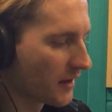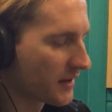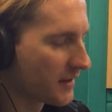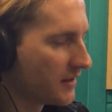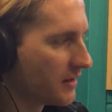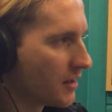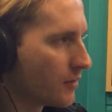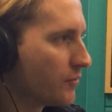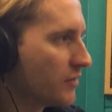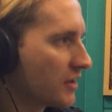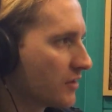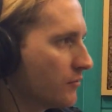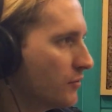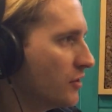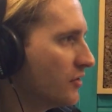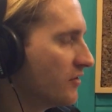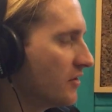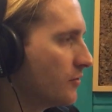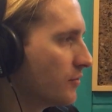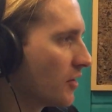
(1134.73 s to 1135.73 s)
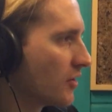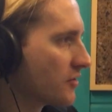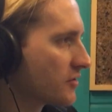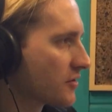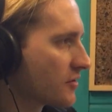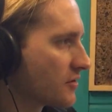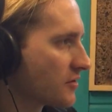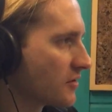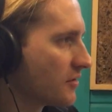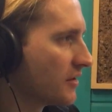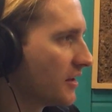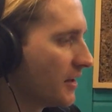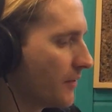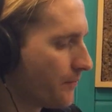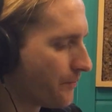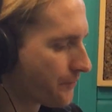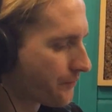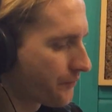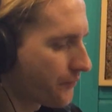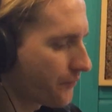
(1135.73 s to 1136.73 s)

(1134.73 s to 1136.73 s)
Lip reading: like an epic movie poster, so that